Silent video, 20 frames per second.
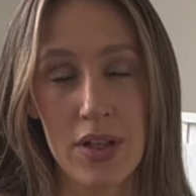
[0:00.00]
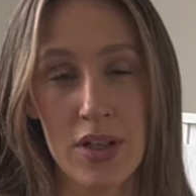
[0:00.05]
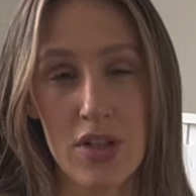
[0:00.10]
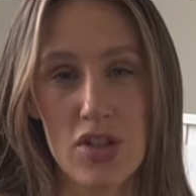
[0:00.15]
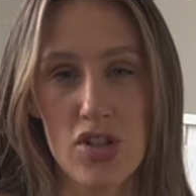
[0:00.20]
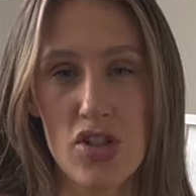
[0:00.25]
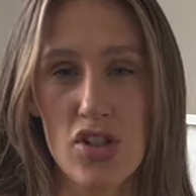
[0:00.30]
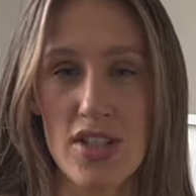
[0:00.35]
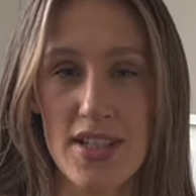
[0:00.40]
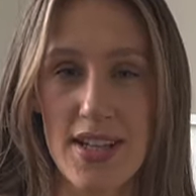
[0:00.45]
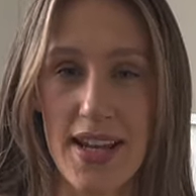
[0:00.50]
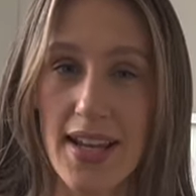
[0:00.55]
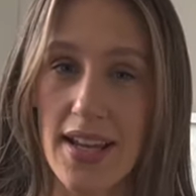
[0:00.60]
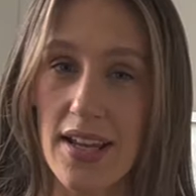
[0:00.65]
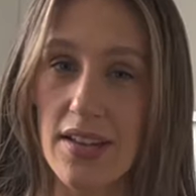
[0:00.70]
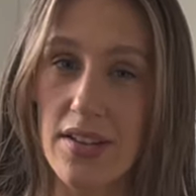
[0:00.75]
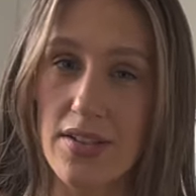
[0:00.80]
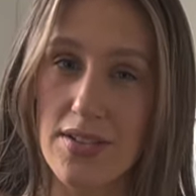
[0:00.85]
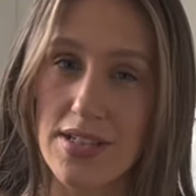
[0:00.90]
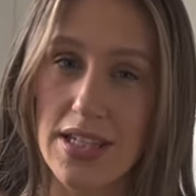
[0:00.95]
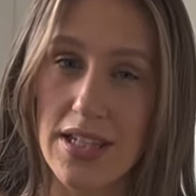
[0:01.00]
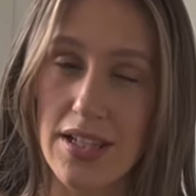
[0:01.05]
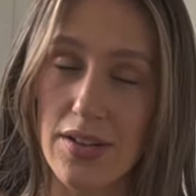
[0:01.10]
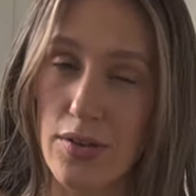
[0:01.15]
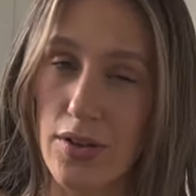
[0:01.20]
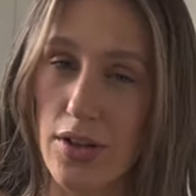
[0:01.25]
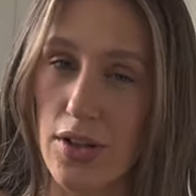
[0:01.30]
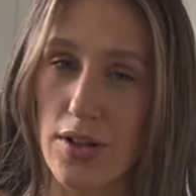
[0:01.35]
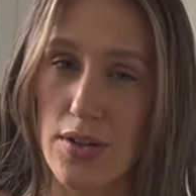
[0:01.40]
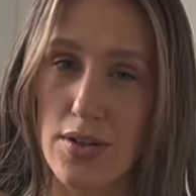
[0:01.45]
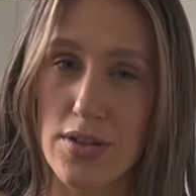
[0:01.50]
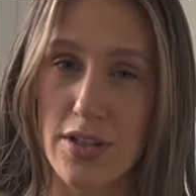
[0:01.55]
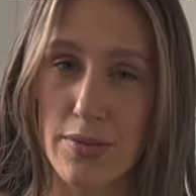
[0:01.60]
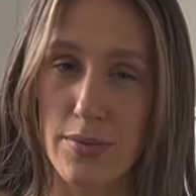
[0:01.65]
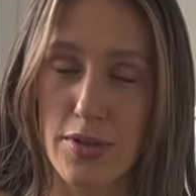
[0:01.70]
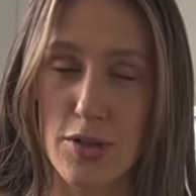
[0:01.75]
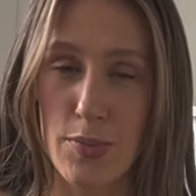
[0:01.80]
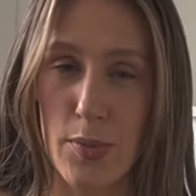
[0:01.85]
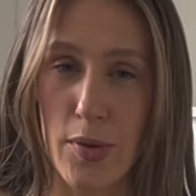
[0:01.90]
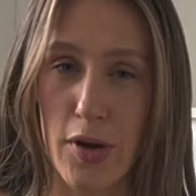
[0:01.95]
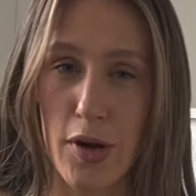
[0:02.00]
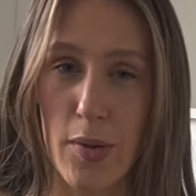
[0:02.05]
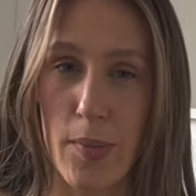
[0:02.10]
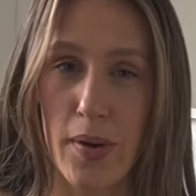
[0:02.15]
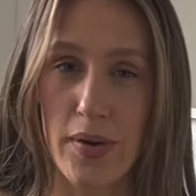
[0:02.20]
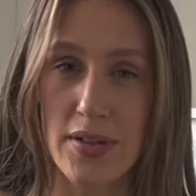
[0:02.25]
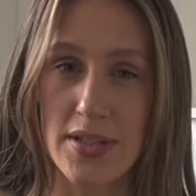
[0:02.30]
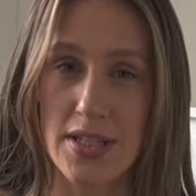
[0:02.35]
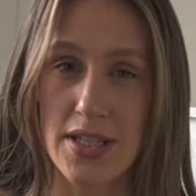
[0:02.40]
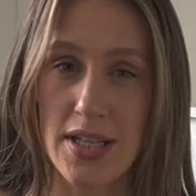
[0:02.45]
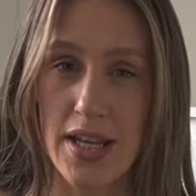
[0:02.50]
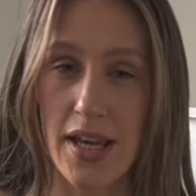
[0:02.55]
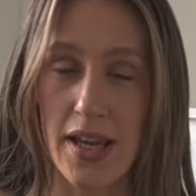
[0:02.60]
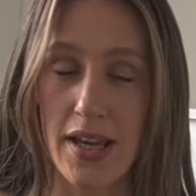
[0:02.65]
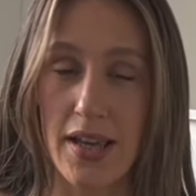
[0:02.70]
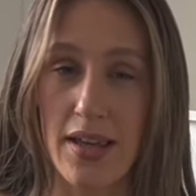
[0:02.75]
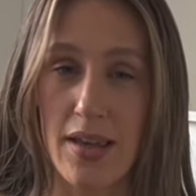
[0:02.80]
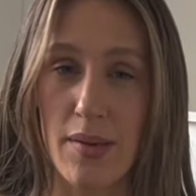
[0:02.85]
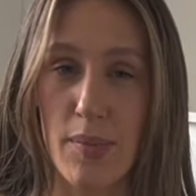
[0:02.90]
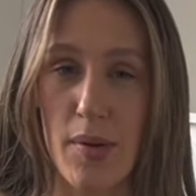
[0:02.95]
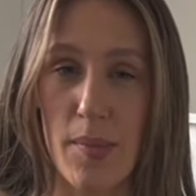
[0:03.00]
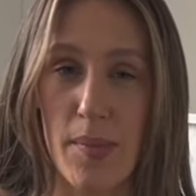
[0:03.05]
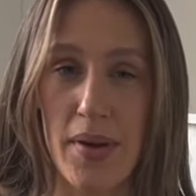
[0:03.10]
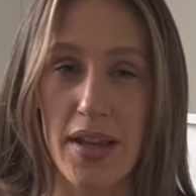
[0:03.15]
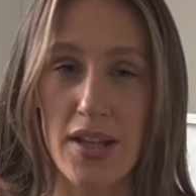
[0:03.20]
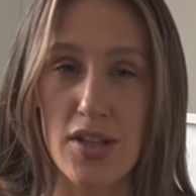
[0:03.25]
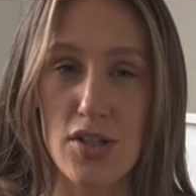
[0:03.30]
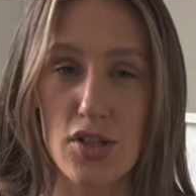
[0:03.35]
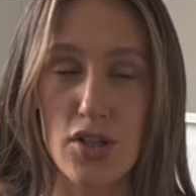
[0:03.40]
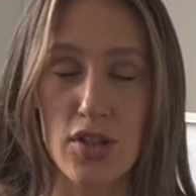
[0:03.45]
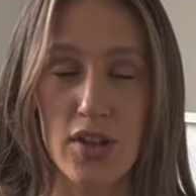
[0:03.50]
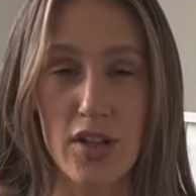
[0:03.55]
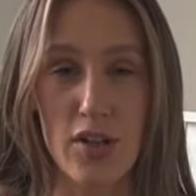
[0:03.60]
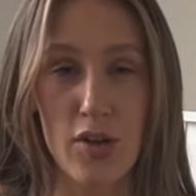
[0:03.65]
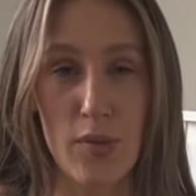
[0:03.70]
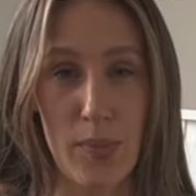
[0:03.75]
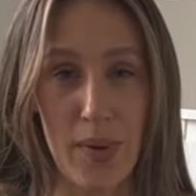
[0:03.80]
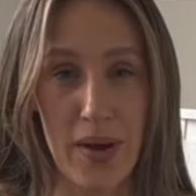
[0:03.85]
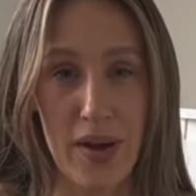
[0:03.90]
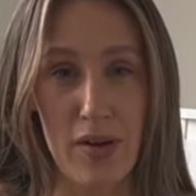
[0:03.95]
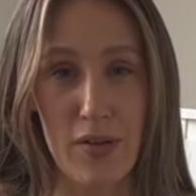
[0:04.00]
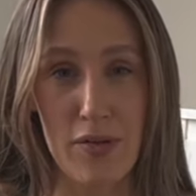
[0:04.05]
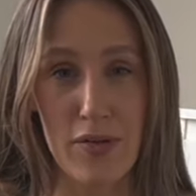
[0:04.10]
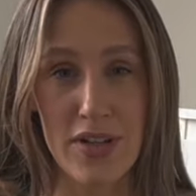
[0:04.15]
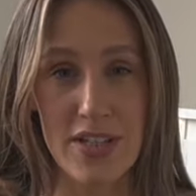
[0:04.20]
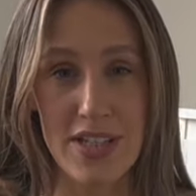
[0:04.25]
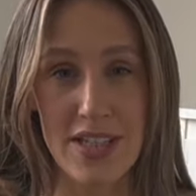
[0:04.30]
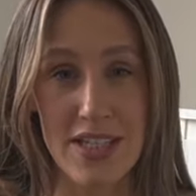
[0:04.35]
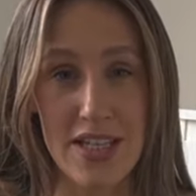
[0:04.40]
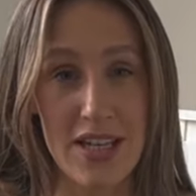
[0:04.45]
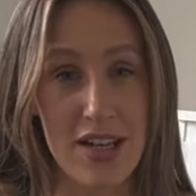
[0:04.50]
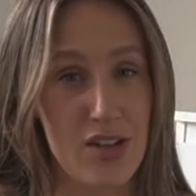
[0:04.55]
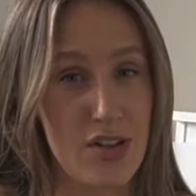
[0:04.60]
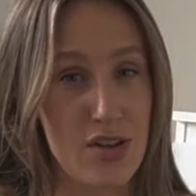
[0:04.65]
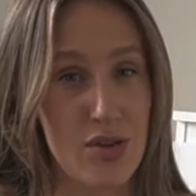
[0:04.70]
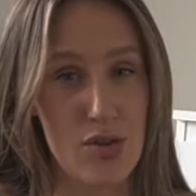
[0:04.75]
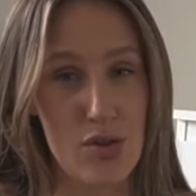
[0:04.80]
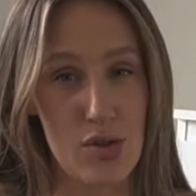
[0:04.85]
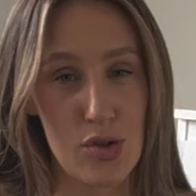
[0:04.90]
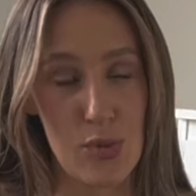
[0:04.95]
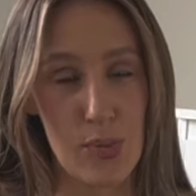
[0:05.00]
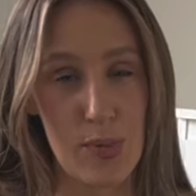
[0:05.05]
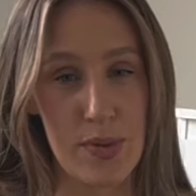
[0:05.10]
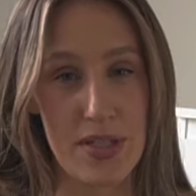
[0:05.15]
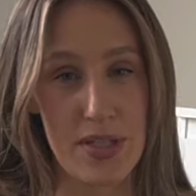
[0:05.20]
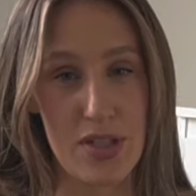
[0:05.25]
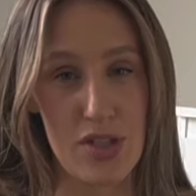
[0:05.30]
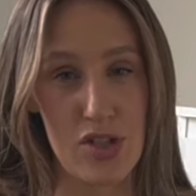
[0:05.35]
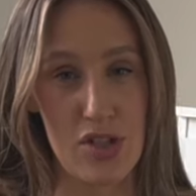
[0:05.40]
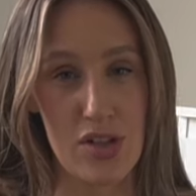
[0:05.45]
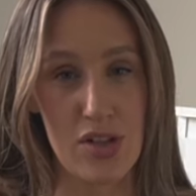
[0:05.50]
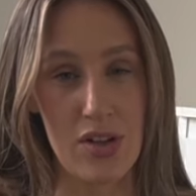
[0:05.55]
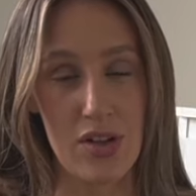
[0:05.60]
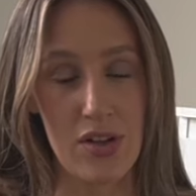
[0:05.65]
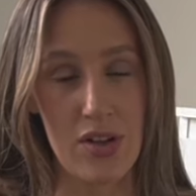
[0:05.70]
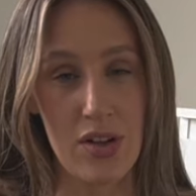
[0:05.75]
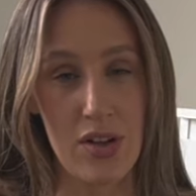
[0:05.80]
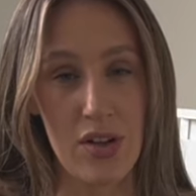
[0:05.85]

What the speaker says: So just taking those little cues that we spoke about today, about making sure that your pelvis is in a neutral position.